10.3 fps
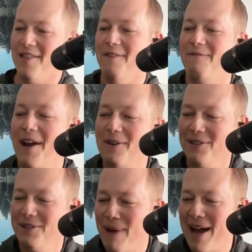The Federal
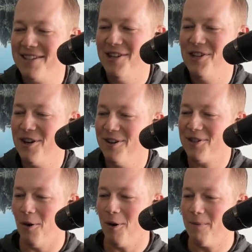Deposit Insurance
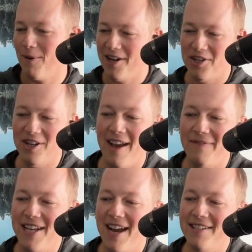Corporation,
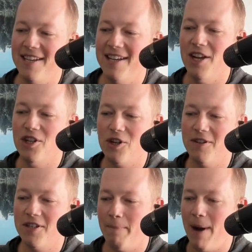FDIC,
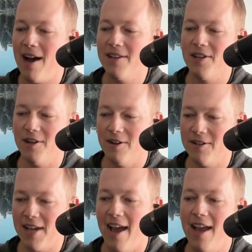insures
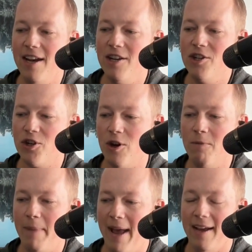depositors at any
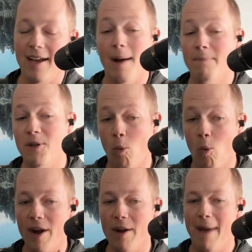insured bank up to
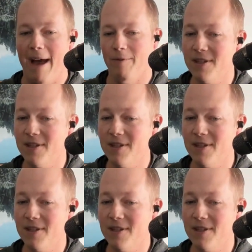what amount?